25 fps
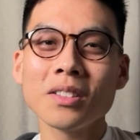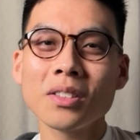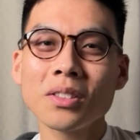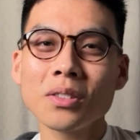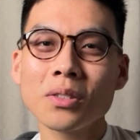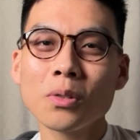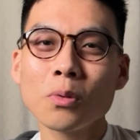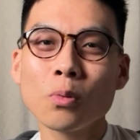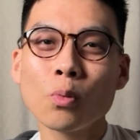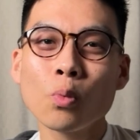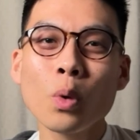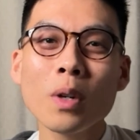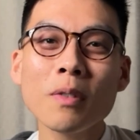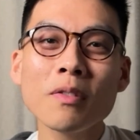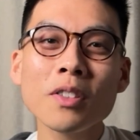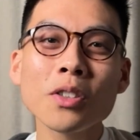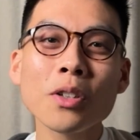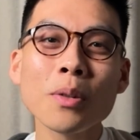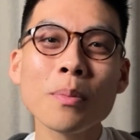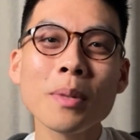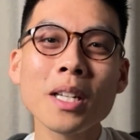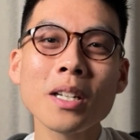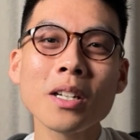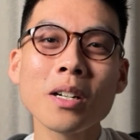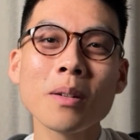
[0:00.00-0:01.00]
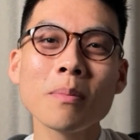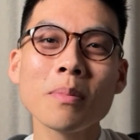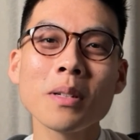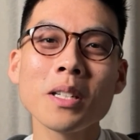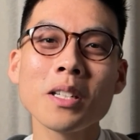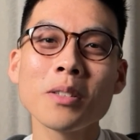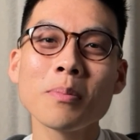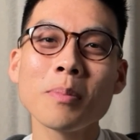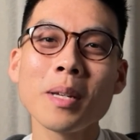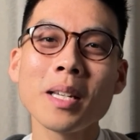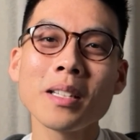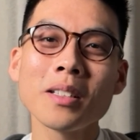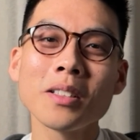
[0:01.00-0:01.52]
And with so many
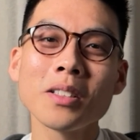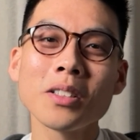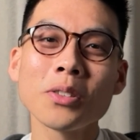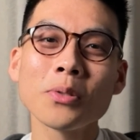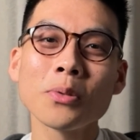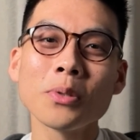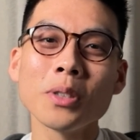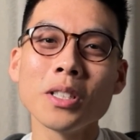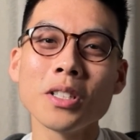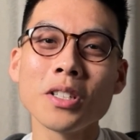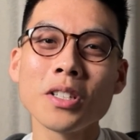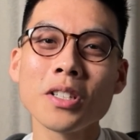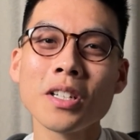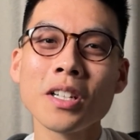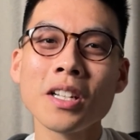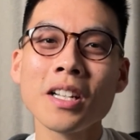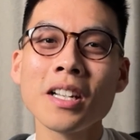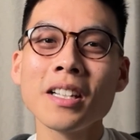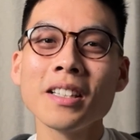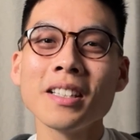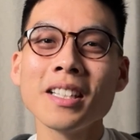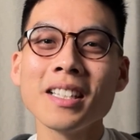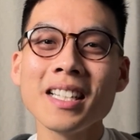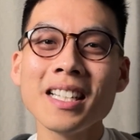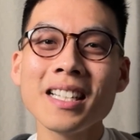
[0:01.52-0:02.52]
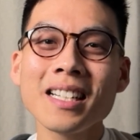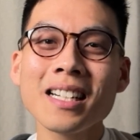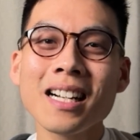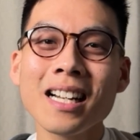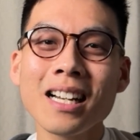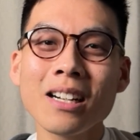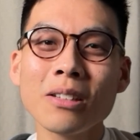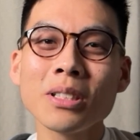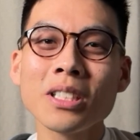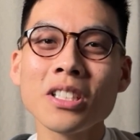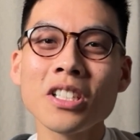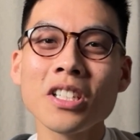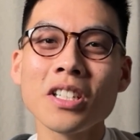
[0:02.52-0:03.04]
companies making the switch, they need
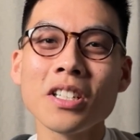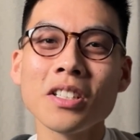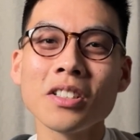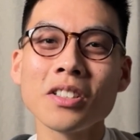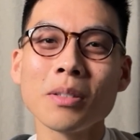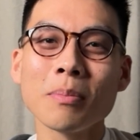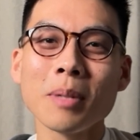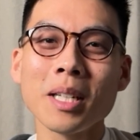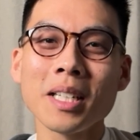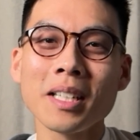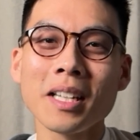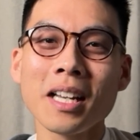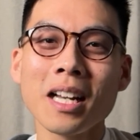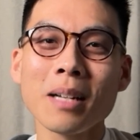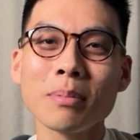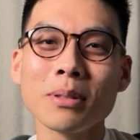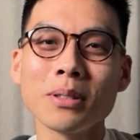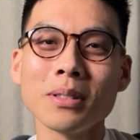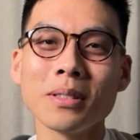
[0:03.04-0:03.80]
cloud engineers to make it